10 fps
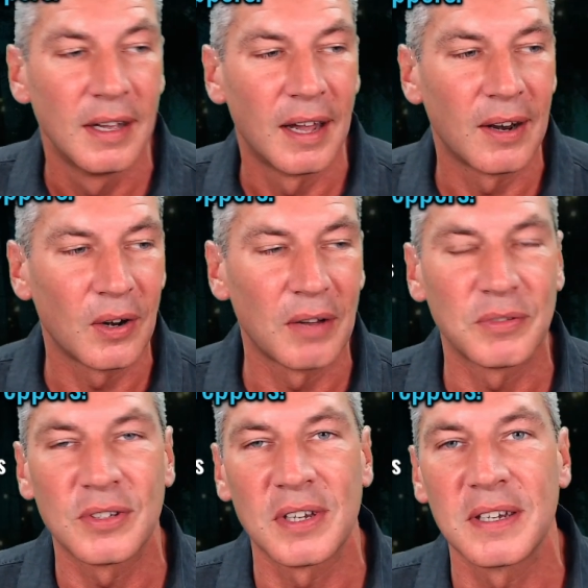And I'd love
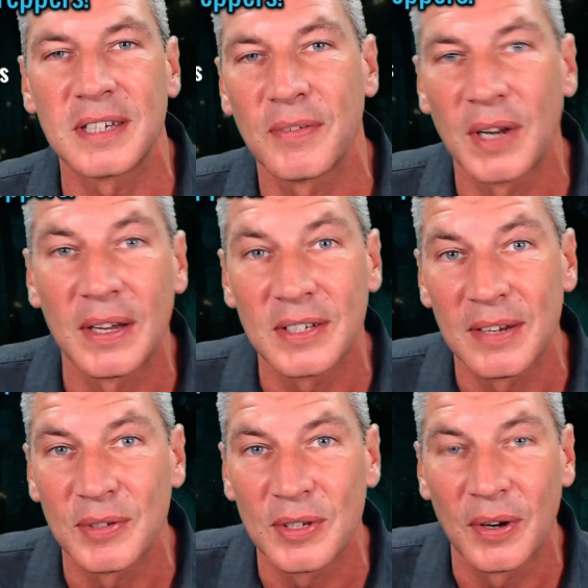to see a 7 out of
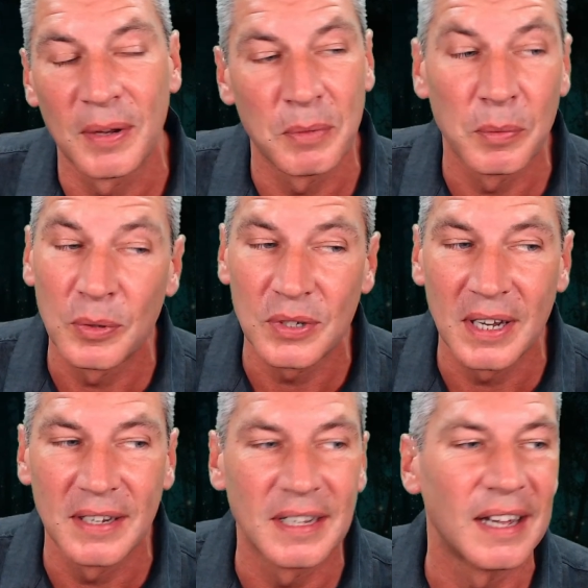7 tonight, but we'll see
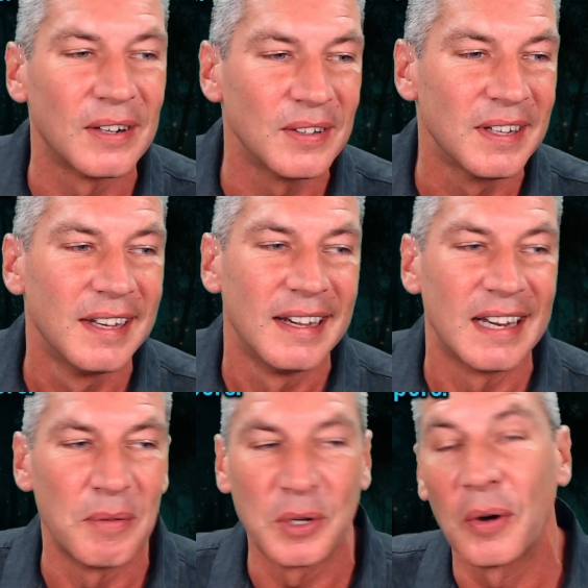how you get on. And
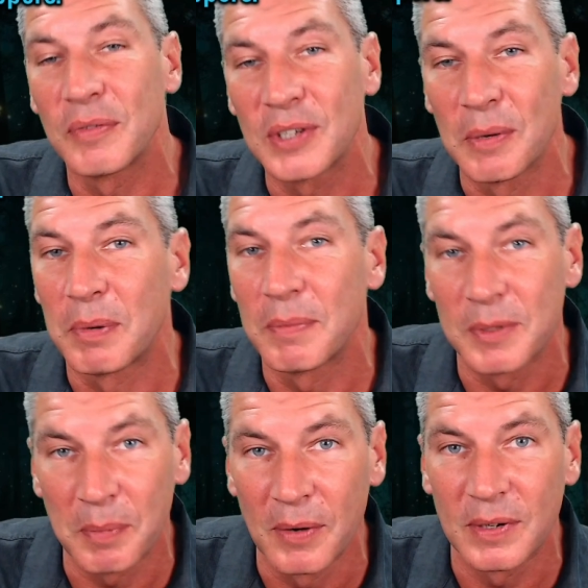then we've got obviously the
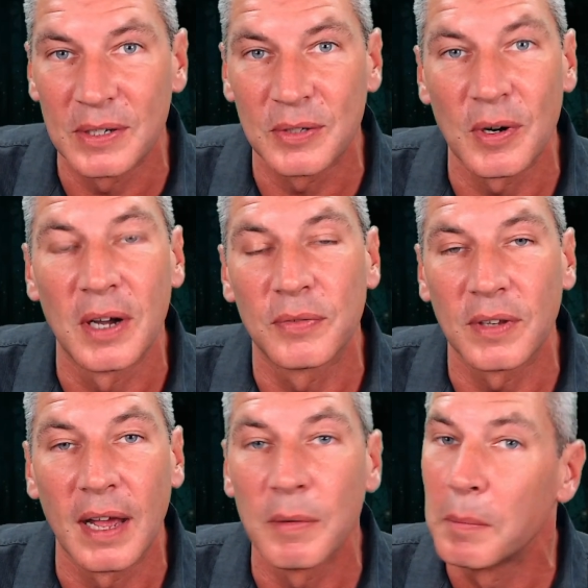Preppers Progress straight after
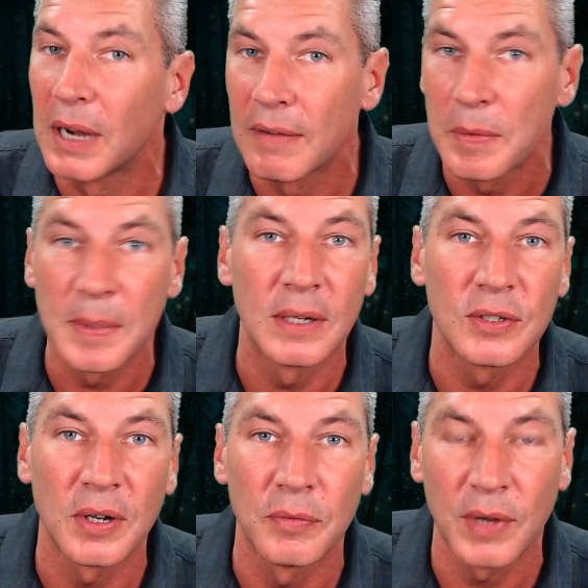that. We might have a bit of
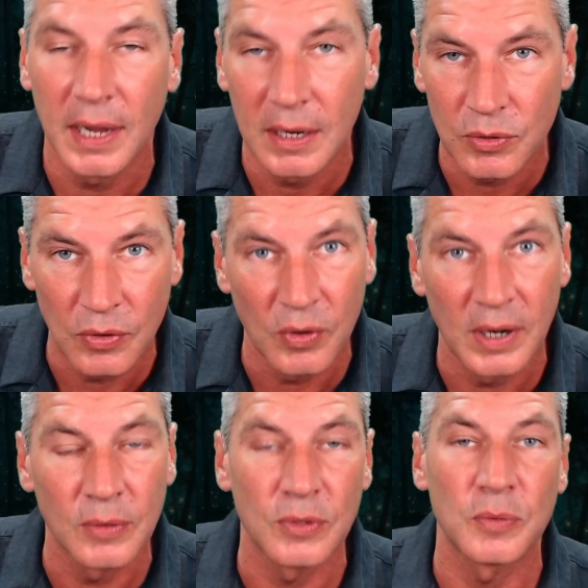time for Howls and
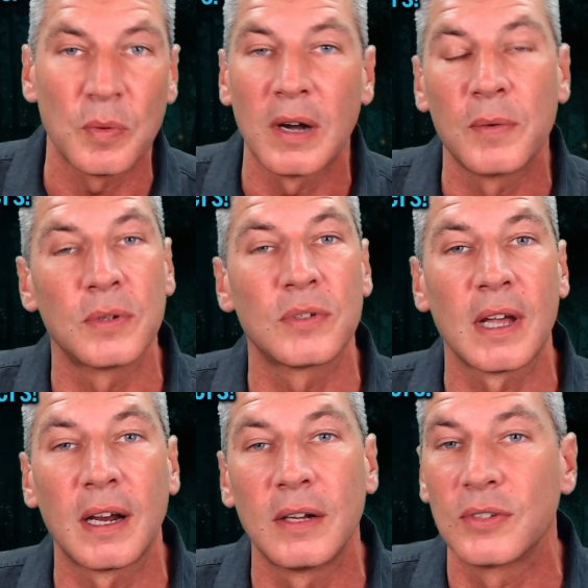Growls as well. We'll say
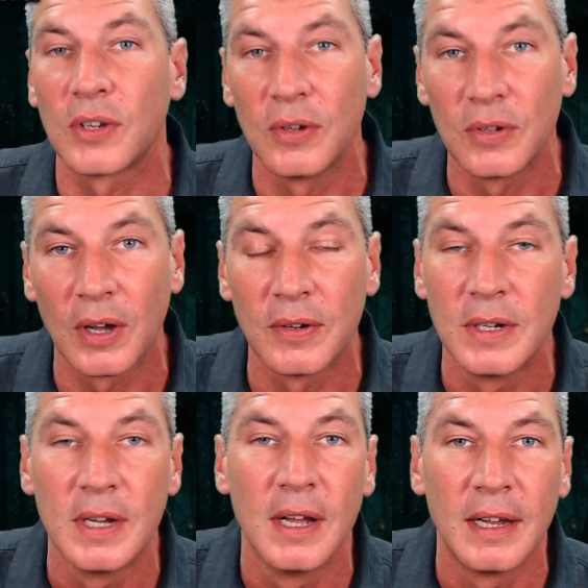hello to Hugo.
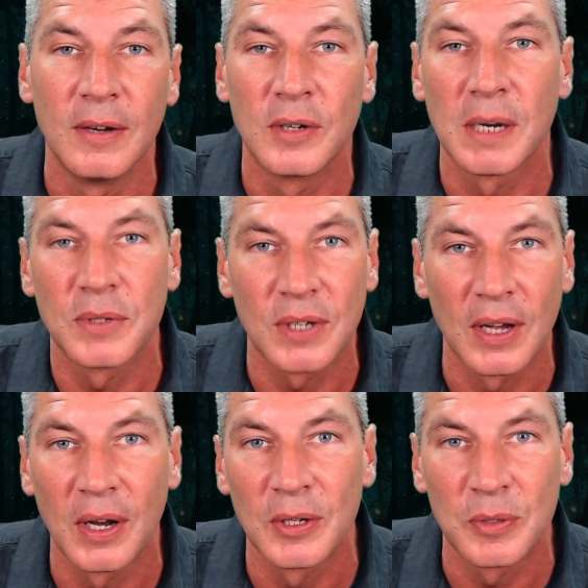He'll come and say
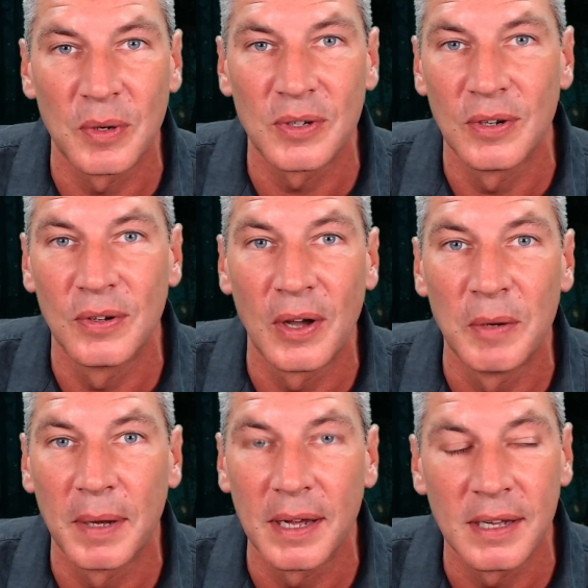hello to us, Hugo
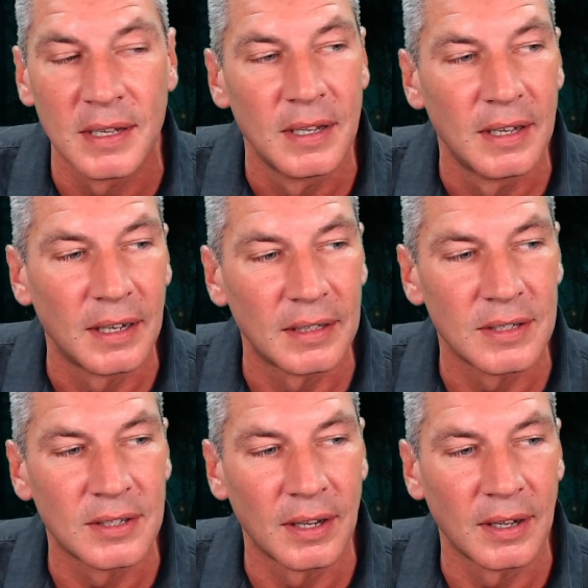Bear,
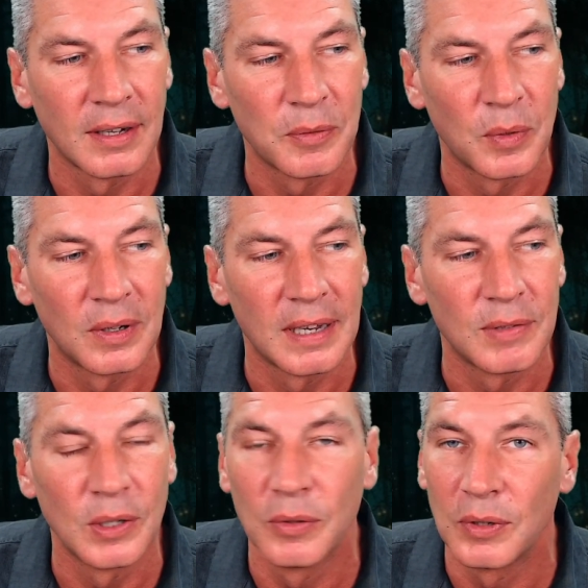and we'll have a
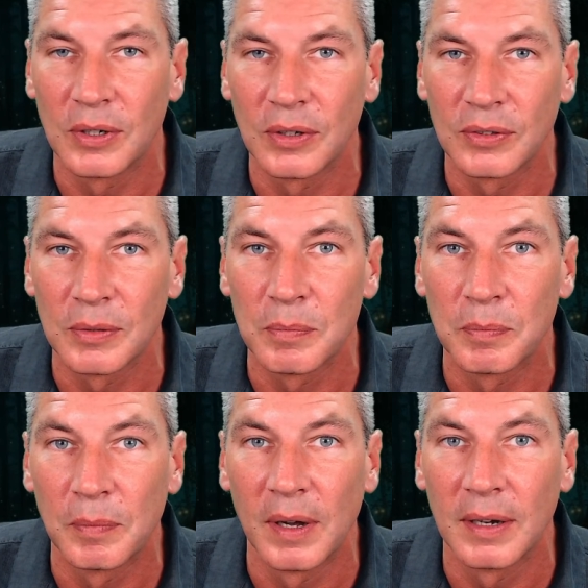little look at some
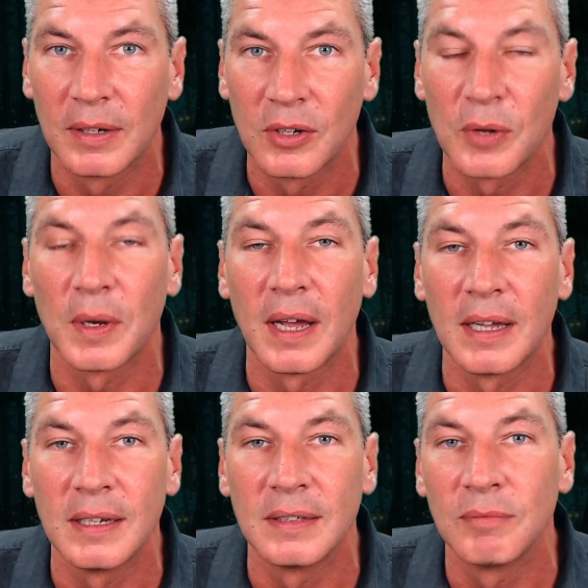
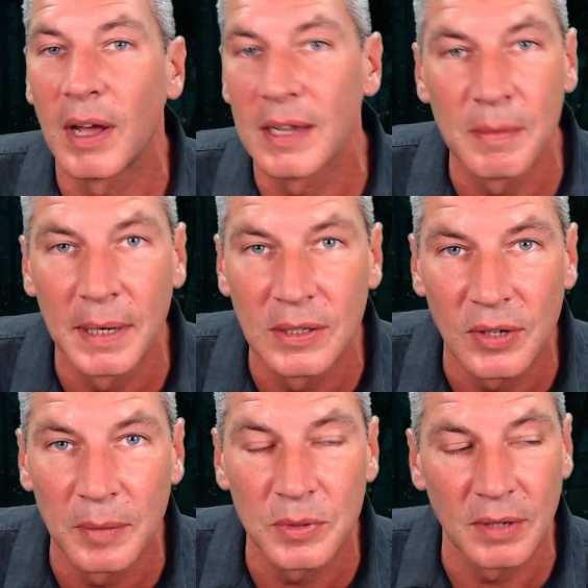Q&A and AMA
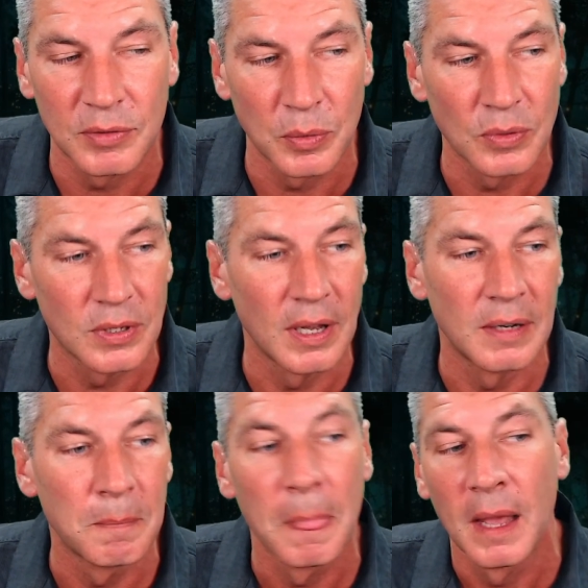type stuff towards the
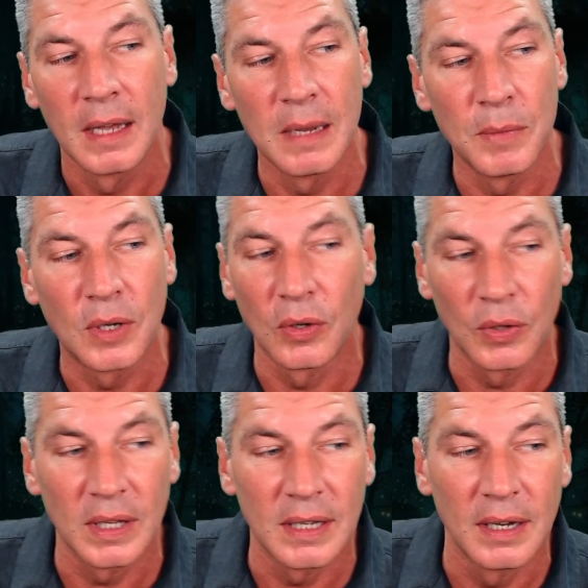end. And then we got
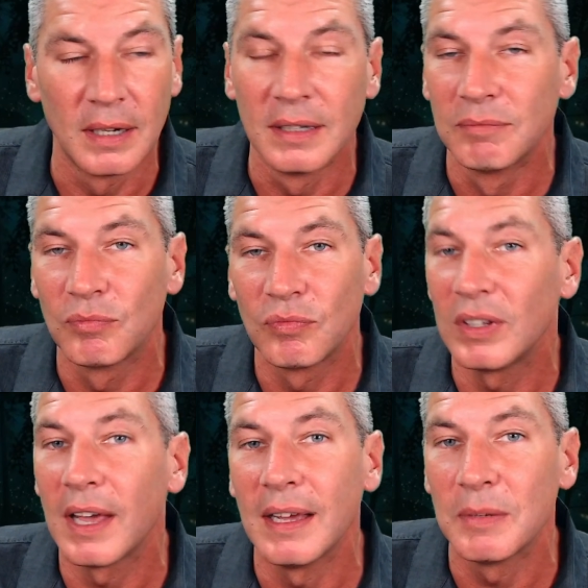the
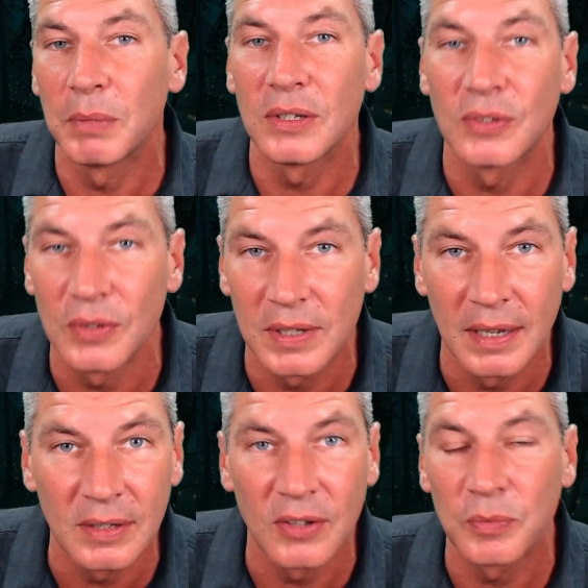end, but it's not the
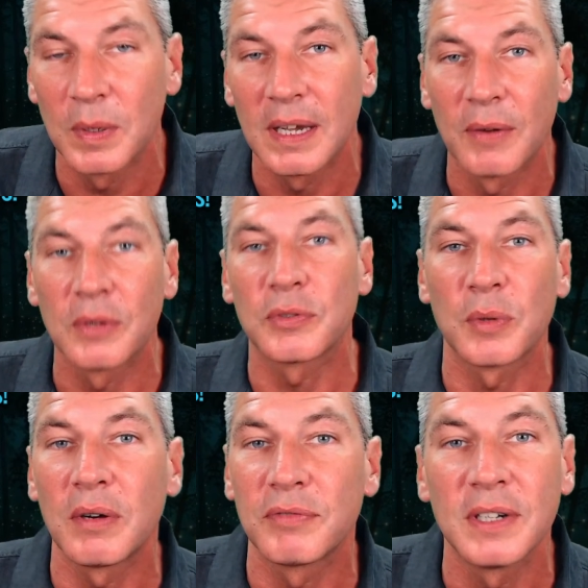end because we're going off to
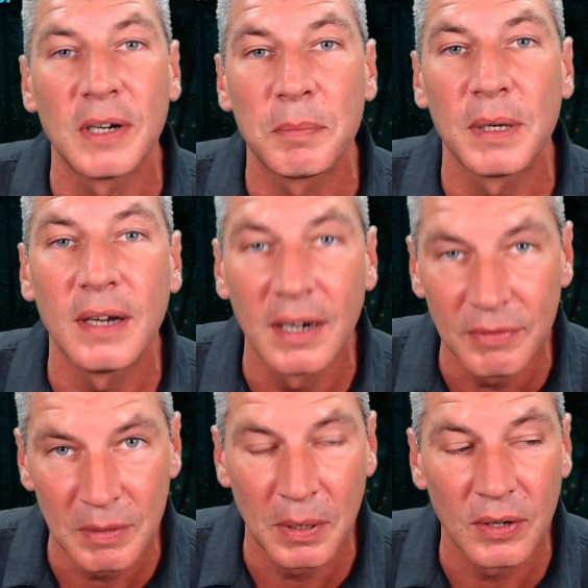our VIP
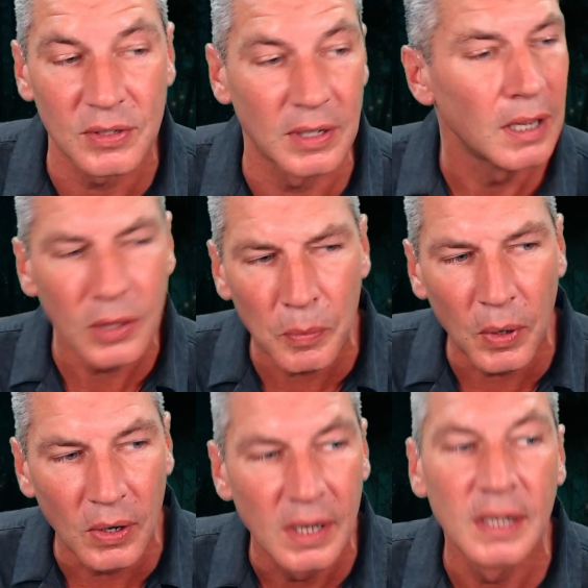after party. The
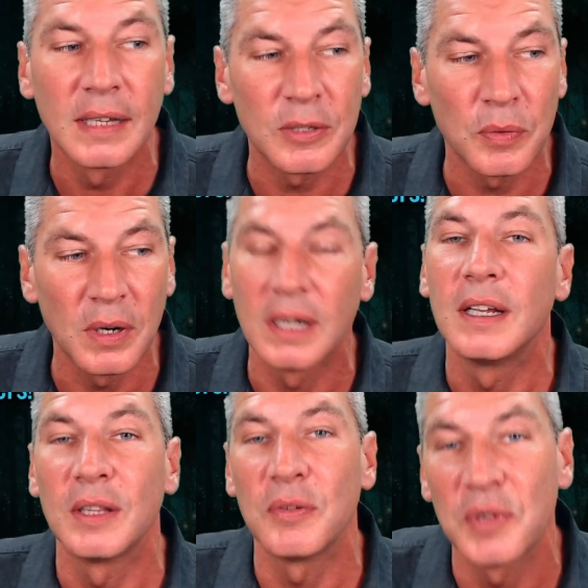what? That's right,
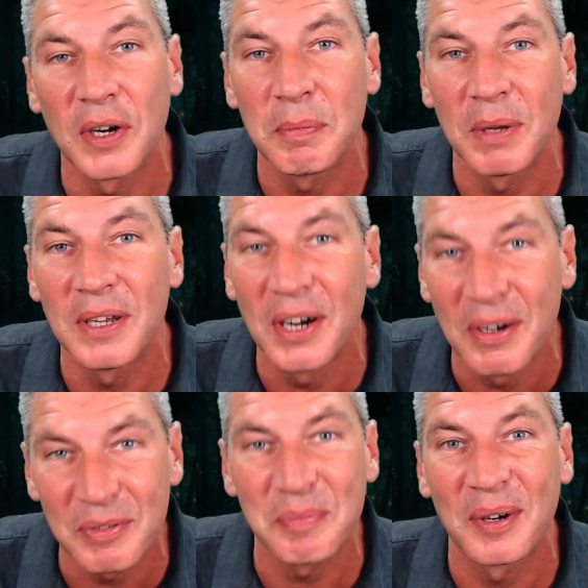the VIP
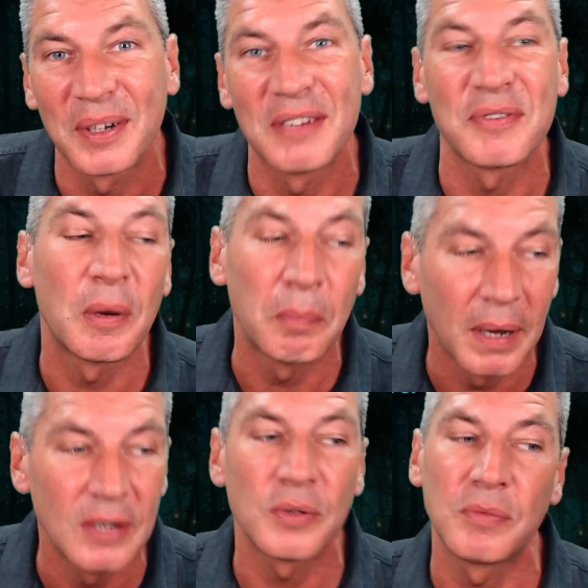after party for our
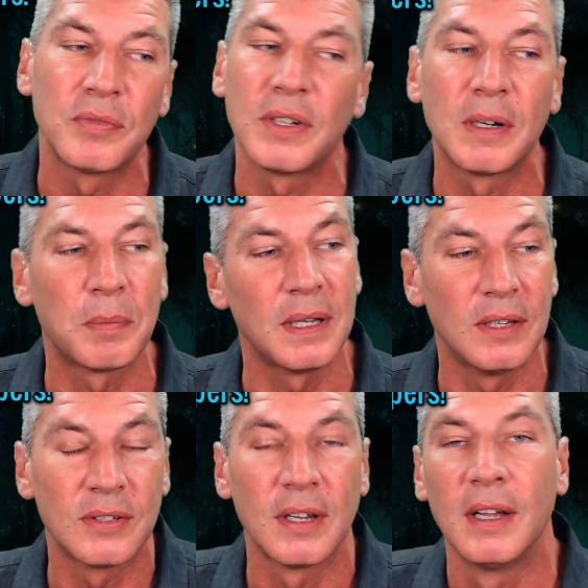Patreon VIPs